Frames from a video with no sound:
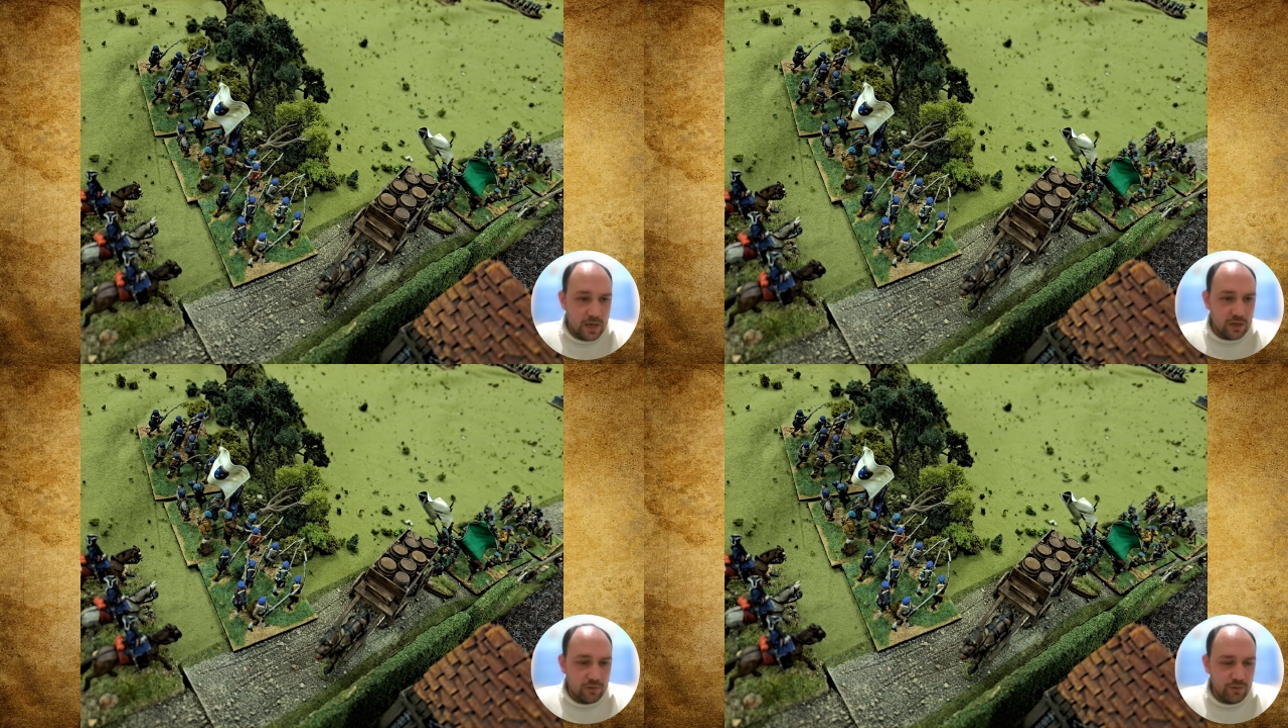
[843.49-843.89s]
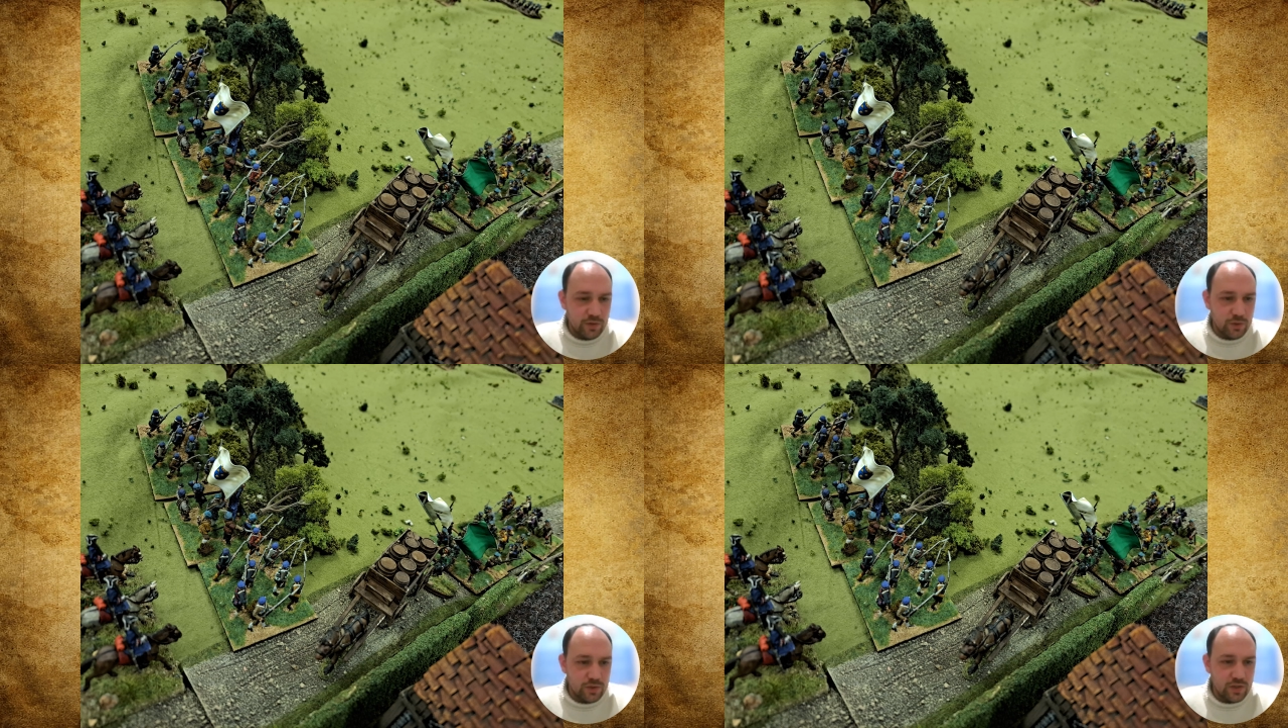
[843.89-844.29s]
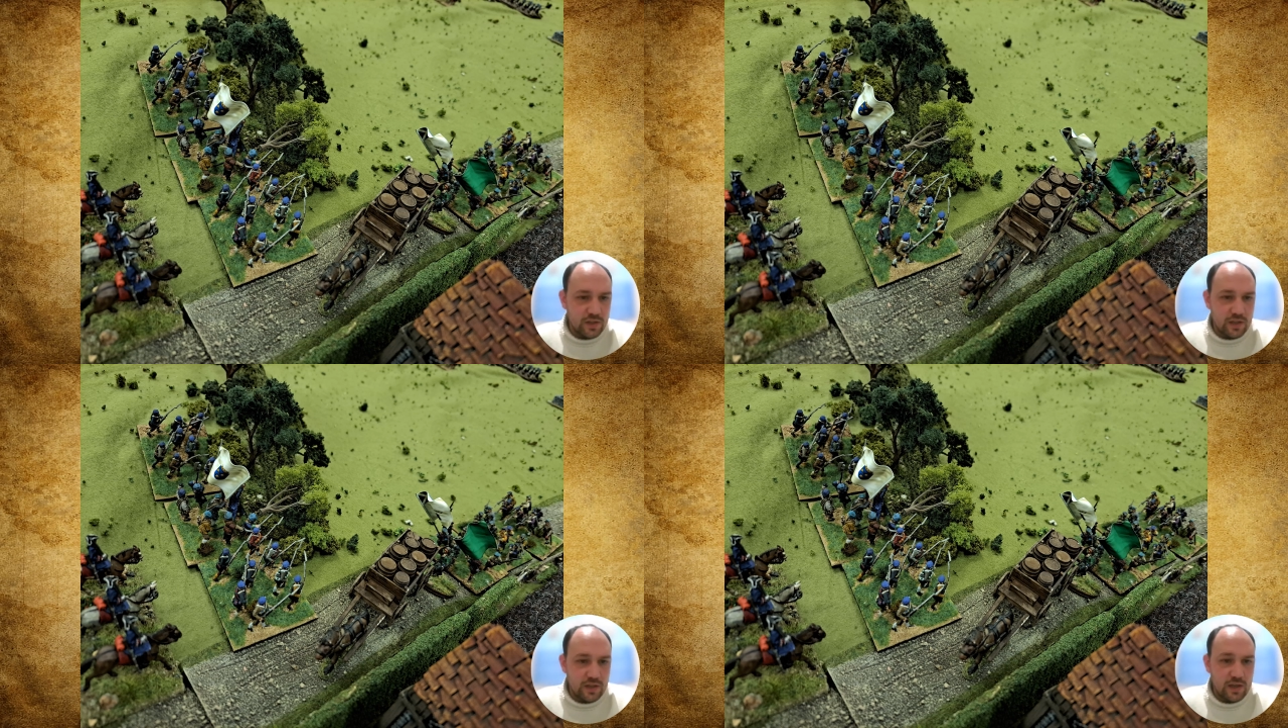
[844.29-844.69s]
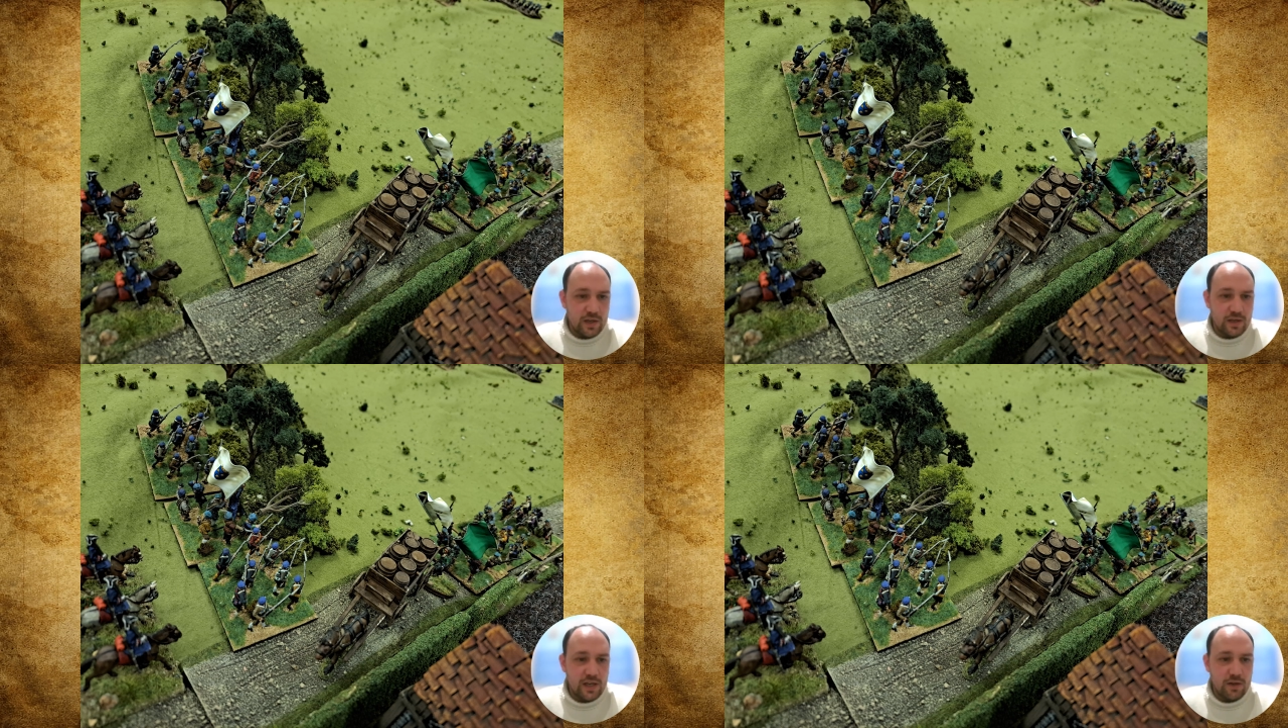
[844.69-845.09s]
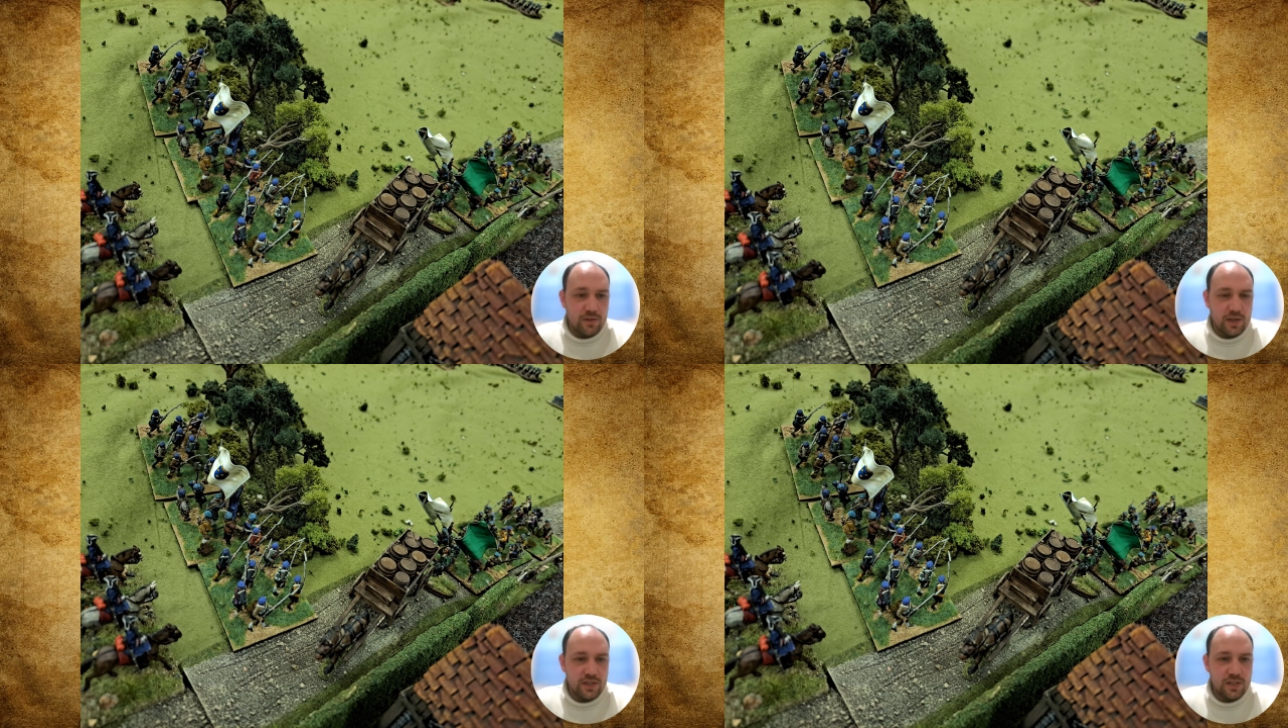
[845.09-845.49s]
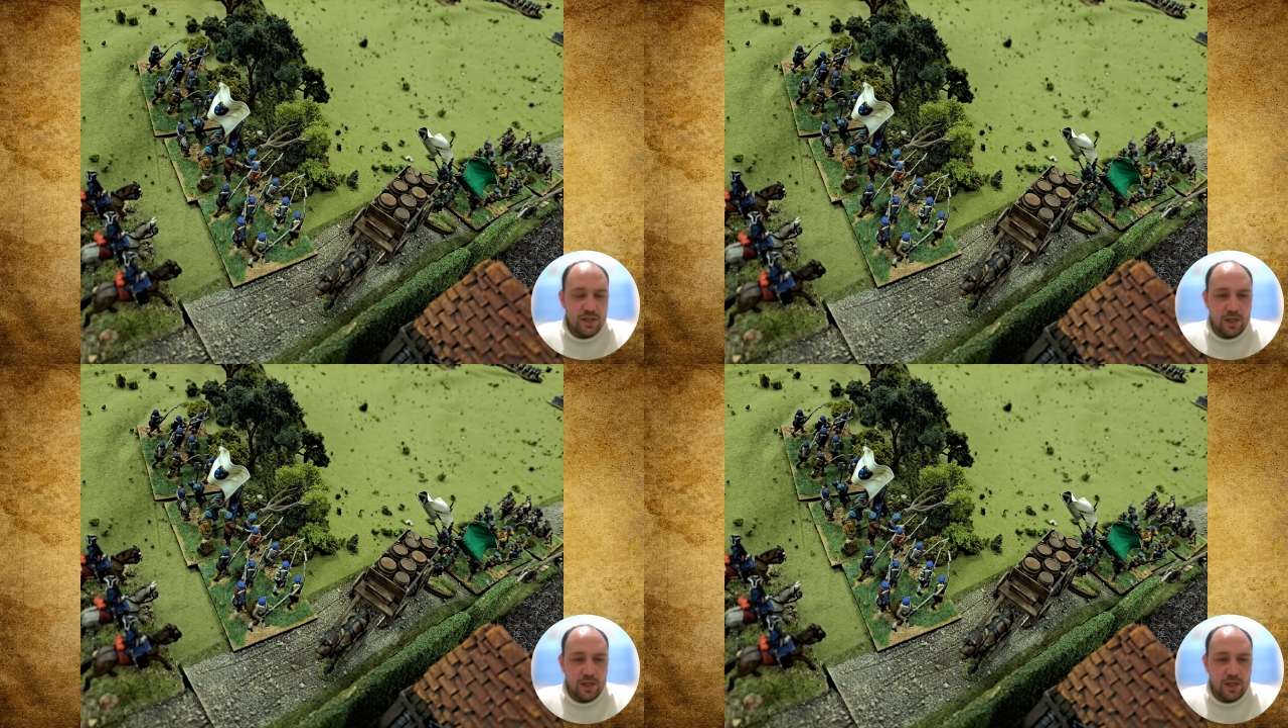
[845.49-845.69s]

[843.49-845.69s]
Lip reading: the battlefield now that